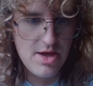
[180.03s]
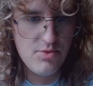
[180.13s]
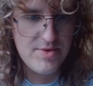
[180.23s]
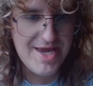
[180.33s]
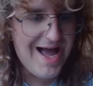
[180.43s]

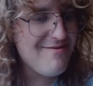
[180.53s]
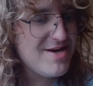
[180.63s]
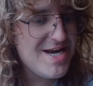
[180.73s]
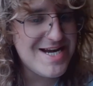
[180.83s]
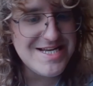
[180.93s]
We have a
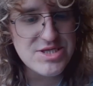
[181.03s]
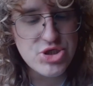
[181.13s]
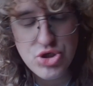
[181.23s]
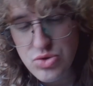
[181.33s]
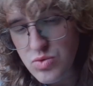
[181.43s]
knight
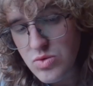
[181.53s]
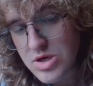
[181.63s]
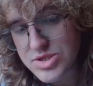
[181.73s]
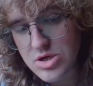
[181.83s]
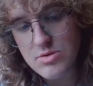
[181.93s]
D2
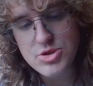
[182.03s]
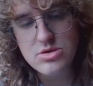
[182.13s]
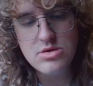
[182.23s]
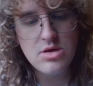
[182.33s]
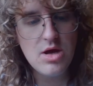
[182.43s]
as an
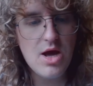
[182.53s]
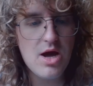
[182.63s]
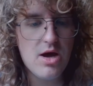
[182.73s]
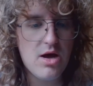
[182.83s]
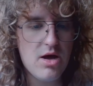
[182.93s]
option.
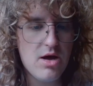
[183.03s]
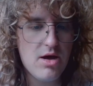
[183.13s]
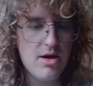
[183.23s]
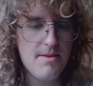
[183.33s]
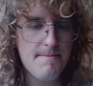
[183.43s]

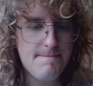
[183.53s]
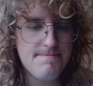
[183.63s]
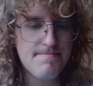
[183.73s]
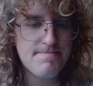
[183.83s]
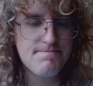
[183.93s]

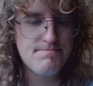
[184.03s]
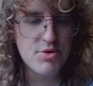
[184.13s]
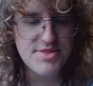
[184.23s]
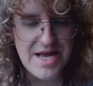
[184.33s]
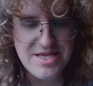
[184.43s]

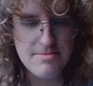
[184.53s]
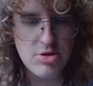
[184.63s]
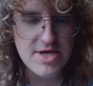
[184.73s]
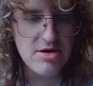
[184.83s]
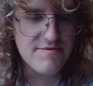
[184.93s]
But then you're
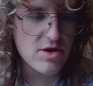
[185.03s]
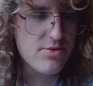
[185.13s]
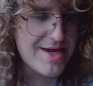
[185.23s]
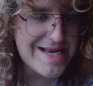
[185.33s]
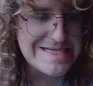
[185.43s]
blocking off your
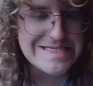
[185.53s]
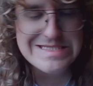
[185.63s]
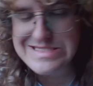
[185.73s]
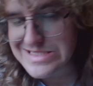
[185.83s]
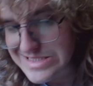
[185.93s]
queen.
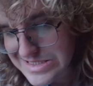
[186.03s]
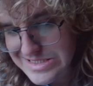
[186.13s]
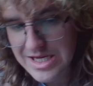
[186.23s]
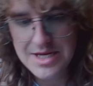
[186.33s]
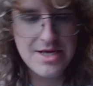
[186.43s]

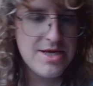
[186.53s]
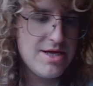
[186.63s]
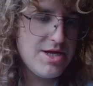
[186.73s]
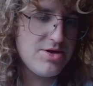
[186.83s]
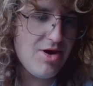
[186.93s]
Not
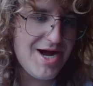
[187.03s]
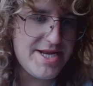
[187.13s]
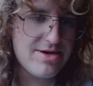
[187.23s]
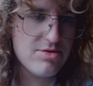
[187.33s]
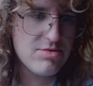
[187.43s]

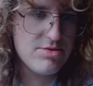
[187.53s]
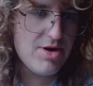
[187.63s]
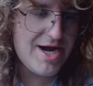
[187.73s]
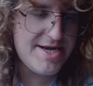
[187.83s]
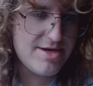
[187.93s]
ideal.
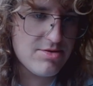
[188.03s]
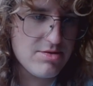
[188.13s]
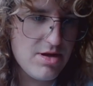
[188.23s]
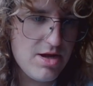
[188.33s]
Not ideal.